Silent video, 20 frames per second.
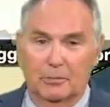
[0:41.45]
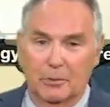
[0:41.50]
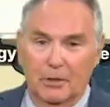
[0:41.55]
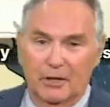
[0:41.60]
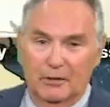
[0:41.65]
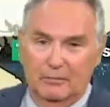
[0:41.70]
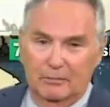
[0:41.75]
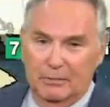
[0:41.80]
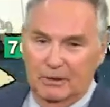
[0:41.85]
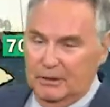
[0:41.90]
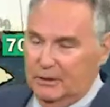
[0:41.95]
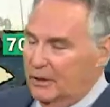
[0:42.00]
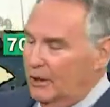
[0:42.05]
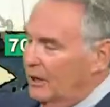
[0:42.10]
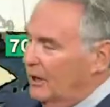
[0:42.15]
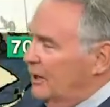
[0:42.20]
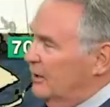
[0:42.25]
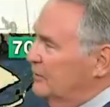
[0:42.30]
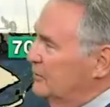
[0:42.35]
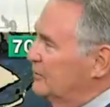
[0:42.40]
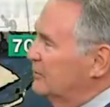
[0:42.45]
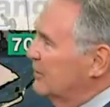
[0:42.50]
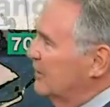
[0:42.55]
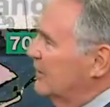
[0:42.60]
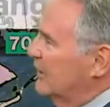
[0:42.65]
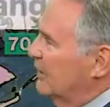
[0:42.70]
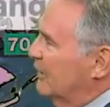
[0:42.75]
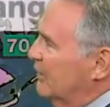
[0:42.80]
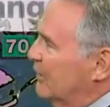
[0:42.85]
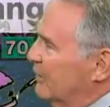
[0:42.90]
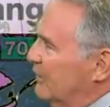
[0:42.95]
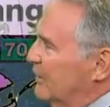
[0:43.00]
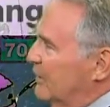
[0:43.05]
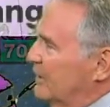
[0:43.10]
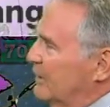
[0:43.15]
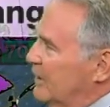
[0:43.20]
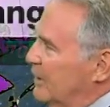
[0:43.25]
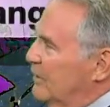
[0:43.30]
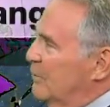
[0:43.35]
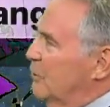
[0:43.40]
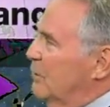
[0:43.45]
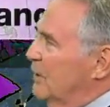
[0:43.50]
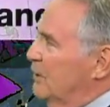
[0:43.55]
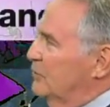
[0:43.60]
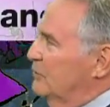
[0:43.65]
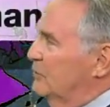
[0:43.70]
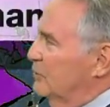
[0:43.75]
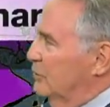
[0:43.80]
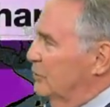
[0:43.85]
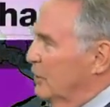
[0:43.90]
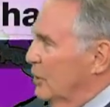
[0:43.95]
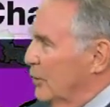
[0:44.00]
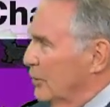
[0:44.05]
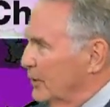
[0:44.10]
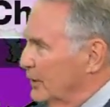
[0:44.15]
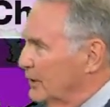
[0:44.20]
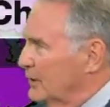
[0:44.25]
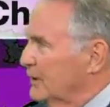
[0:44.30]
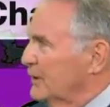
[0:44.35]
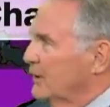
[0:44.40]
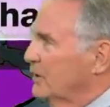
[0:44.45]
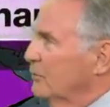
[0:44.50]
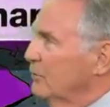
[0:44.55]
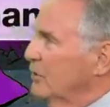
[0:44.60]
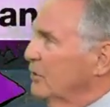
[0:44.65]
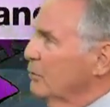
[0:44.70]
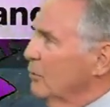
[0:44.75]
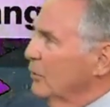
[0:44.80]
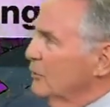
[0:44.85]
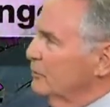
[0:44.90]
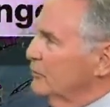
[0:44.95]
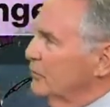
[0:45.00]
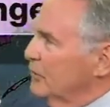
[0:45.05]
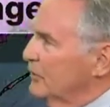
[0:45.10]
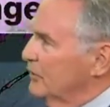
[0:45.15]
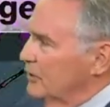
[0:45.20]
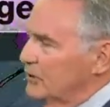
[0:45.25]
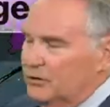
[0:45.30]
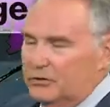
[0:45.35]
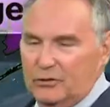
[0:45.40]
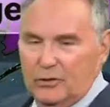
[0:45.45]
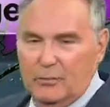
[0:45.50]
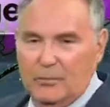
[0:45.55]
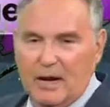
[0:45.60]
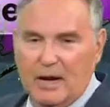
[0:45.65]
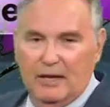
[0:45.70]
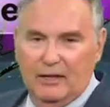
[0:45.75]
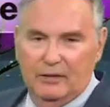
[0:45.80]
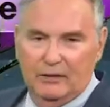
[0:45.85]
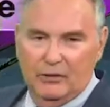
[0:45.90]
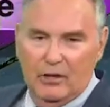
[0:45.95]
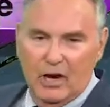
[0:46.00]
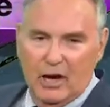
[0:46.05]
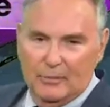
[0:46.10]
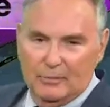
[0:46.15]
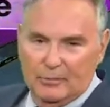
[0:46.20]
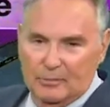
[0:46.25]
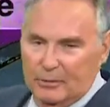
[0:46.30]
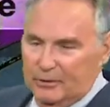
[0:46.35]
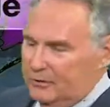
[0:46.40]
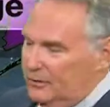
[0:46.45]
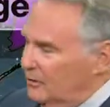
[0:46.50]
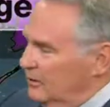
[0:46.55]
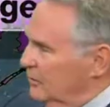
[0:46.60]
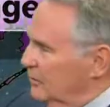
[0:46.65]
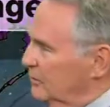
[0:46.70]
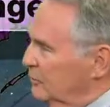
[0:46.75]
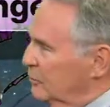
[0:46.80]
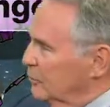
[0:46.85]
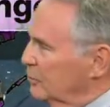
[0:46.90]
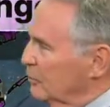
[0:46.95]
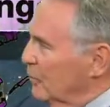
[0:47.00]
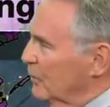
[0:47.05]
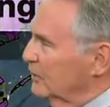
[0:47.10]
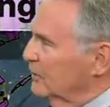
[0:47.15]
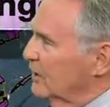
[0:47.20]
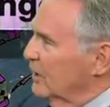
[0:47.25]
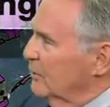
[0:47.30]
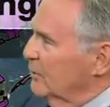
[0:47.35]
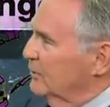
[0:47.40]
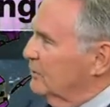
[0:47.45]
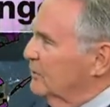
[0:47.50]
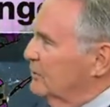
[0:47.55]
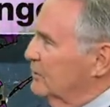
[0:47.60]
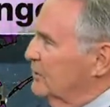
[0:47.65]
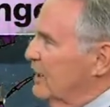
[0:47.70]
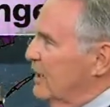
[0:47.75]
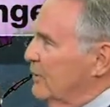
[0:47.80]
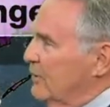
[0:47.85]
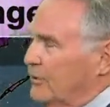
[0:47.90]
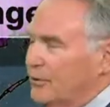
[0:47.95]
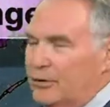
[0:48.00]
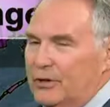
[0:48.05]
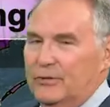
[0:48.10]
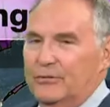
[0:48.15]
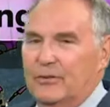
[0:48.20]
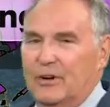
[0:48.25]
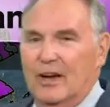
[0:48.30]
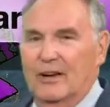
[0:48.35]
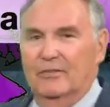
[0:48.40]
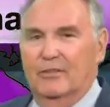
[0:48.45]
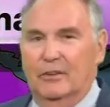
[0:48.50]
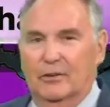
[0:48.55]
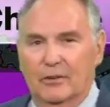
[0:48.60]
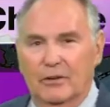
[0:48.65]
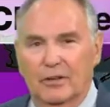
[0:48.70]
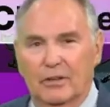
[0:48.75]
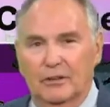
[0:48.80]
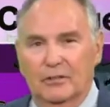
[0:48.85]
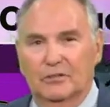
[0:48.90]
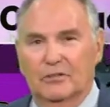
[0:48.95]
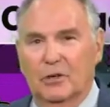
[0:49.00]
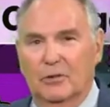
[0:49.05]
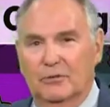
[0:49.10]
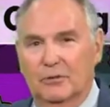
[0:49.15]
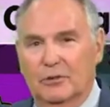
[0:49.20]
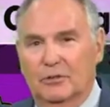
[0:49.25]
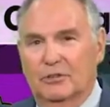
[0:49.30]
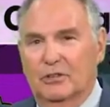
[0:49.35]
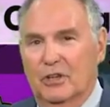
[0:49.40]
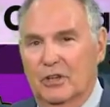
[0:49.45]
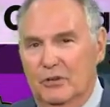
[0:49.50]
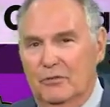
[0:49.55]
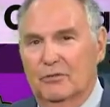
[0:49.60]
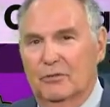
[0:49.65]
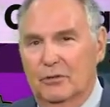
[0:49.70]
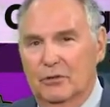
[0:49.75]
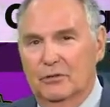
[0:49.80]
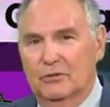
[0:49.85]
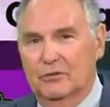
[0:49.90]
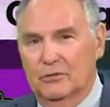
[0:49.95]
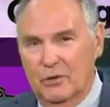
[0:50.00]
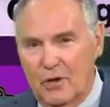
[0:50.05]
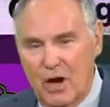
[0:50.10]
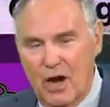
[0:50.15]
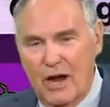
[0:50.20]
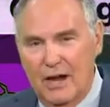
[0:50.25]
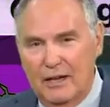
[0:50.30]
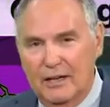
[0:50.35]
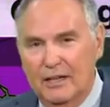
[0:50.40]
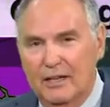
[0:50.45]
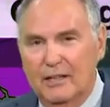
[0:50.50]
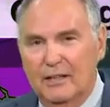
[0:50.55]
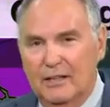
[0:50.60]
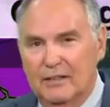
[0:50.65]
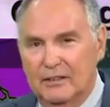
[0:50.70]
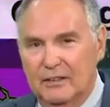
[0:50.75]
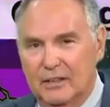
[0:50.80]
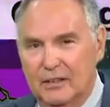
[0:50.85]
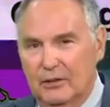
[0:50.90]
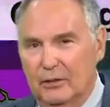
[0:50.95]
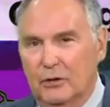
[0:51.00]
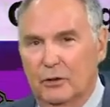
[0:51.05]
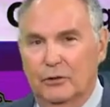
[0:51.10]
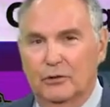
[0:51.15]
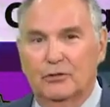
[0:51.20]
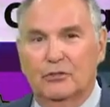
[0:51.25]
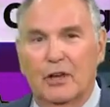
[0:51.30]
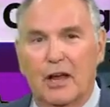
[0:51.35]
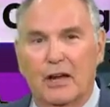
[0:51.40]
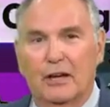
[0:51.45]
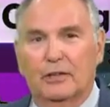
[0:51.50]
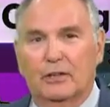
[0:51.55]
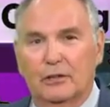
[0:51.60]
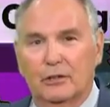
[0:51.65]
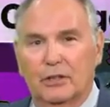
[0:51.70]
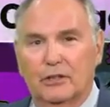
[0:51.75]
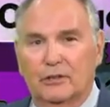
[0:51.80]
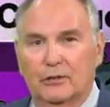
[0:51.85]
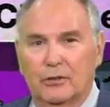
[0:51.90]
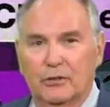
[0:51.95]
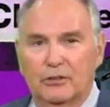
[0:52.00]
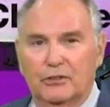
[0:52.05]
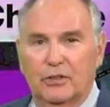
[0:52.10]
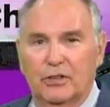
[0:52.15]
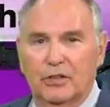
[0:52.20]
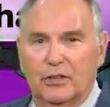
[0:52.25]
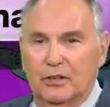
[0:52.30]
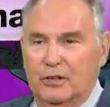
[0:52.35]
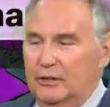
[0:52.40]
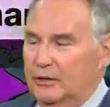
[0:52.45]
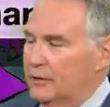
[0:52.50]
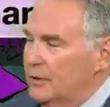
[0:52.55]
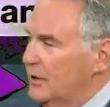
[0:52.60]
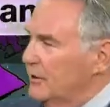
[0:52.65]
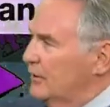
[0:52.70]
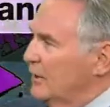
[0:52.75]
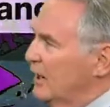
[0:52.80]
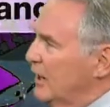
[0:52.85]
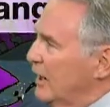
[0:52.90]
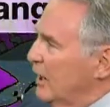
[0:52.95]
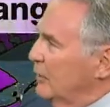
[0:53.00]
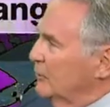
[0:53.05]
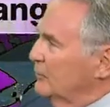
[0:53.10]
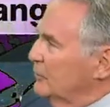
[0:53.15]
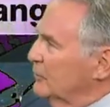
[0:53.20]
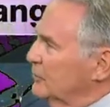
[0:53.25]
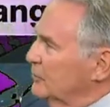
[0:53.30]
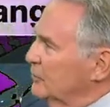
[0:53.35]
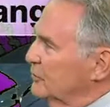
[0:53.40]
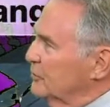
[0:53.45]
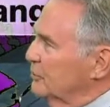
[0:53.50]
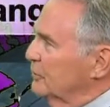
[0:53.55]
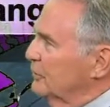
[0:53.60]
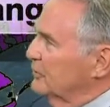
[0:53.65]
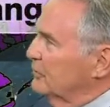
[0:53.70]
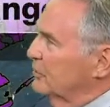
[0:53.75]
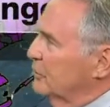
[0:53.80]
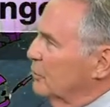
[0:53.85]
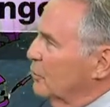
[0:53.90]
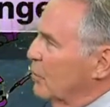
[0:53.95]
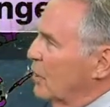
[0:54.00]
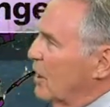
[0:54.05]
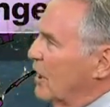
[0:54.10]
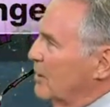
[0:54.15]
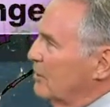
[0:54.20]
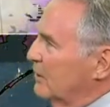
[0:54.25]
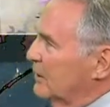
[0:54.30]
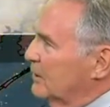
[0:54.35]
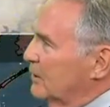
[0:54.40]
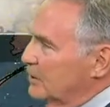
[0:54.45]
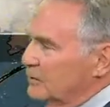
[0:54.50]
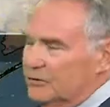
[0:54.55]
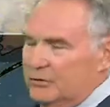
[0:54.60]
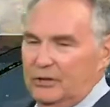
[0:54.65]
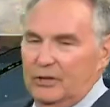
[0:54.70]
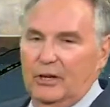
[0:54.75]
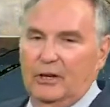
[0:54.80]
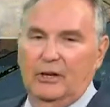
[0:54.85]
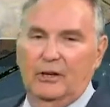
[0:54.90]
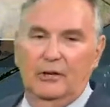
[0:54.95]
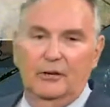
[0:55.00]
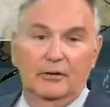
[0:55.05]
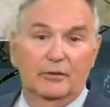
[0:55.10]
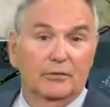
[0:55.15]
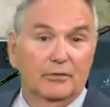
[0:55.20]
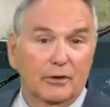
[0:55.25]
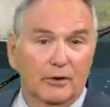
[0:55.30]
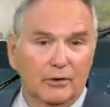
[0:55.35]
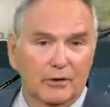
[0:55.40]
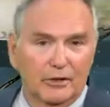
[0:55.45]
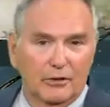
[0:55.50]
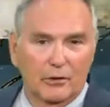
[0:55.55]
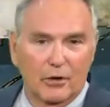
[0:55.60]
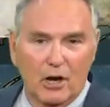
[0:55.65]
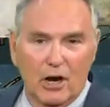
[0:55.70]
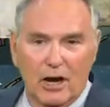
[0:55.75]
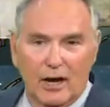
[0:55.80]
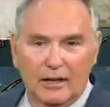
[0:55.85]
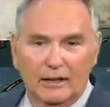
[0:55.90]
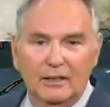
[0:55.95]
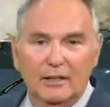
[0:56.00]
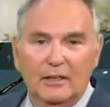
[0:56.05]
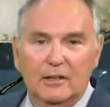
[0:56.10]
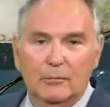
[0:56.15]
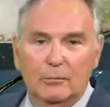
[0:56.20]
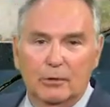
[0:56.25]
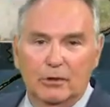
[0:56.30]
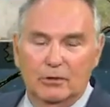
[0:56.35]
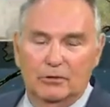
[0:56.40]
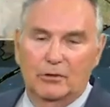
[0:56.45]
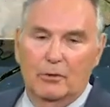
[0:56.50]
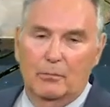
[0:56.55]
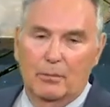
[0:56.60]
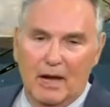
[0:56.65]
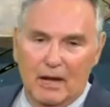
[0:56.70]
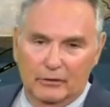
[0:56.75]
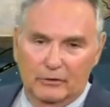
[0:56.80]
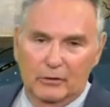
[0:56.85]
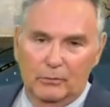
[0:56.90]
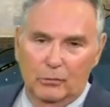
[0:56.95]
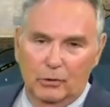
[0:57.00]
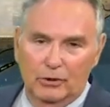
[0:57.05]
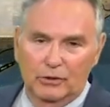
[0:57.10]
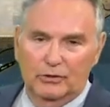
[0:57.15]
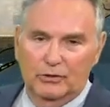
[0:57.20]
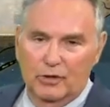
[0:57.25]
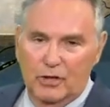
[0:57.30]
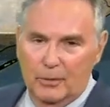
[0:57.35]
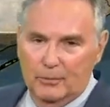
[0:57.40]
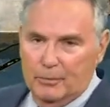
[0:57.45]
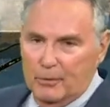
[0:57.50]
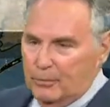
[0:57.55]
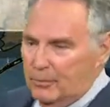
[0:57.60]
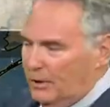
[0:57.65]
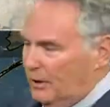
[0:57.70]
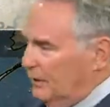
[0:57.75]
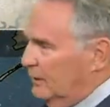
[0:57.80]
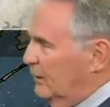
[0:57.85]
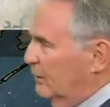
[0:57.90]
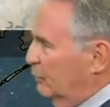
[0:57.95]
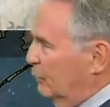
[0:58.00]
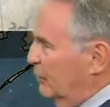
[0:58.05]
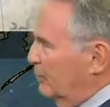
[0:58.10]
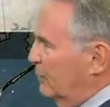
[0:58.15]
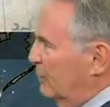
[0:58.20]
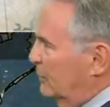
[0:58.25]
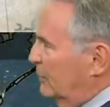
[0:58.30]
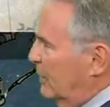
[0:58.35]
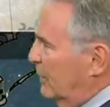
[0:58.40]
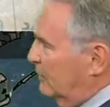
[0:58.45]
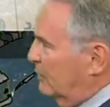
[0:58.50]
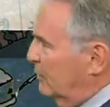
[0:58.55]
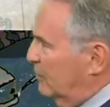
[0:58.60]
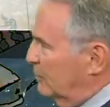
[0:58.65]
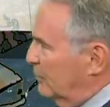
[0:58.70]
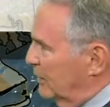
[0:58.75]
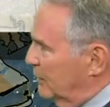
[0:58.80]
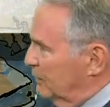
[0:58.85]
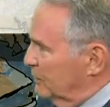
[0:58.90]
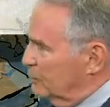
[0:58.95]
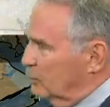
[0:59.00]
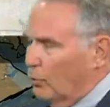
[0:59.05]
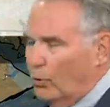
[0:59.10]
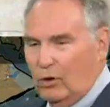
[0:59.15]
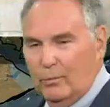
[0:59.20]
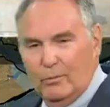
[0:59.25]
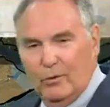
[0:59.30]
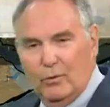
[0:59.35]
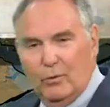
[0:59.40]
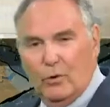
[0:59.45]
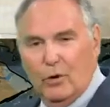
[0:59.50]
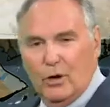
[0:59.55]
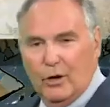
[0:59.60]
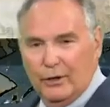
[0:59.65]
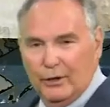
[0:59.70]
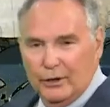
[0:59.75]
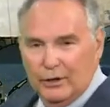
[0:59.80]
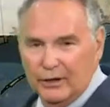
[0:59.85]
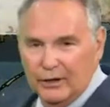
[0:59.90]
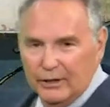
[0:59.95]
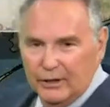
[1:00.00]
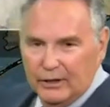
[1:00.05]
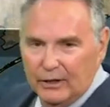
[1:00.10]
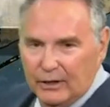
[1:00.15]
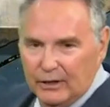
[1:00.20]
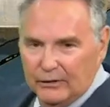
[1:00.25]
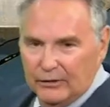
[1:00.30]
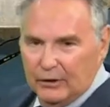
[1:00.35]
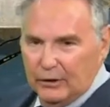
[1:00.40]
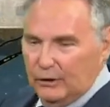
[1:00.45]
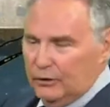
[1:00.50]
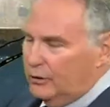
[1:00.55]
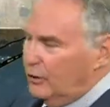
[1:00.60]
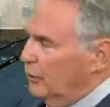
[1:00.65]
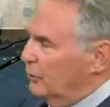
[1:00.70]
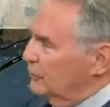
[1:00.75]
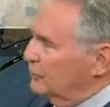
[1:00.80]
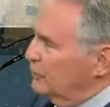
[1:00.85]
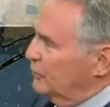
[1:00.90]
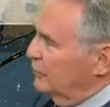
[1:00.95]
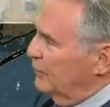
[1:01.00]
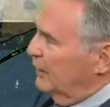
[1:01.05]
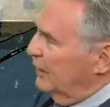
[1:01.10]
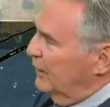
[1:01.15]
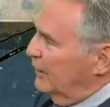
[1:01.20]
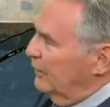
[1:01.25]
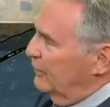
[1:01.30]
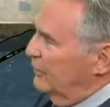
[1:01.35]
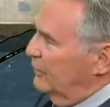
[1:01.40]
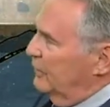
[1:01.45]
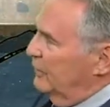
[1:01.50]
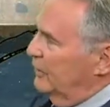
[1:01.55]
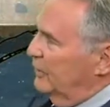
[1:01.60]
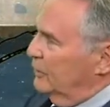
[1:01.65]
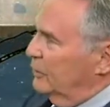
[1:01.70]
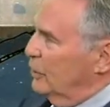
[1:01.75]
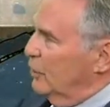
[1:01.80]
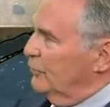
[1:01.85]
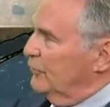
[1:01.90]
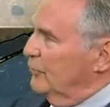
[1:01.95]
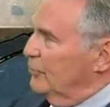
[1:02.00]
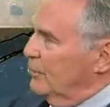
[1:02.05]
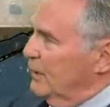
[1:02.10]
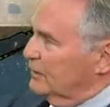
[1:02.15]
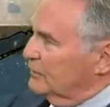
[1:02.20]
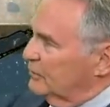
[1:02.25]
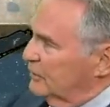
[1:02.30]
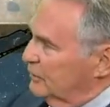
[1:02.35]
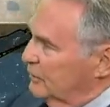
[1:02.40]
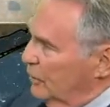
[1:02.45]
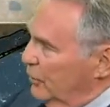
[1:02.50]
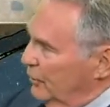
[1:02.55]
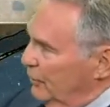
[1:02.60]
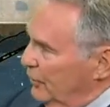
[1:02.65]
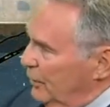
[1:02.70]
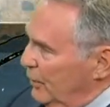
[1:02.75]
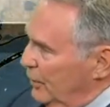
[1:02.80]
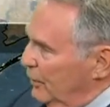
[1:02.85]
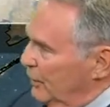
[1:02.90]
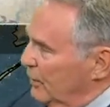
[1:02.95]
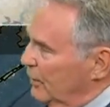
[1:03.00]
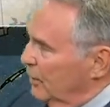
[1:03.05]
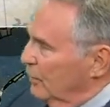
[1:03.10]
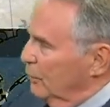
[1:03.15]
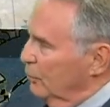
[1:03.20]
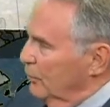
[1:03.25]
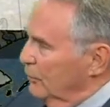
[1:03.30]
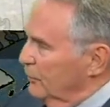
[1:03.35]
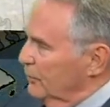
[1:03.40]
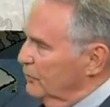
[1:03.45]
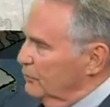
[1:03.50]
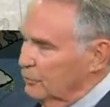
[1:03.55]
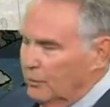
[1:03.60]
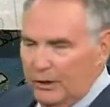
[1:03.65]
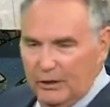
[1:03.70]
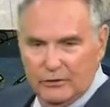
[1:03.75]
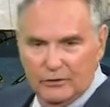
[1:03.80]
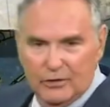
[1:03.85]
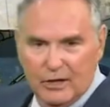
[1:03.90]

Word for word: But because the uh, winds are blowing, we won't see these dramatic drops, but the dew point temperature is down 35 degrees. So if your skin feels dry, getting a little static electricity in and around the house, this is the reason why, because the air is very dry, but it's about to moisten up a bit, and we're protected by this warmer water, the intercoastal and the uh, Gulf of Mexico there with these winds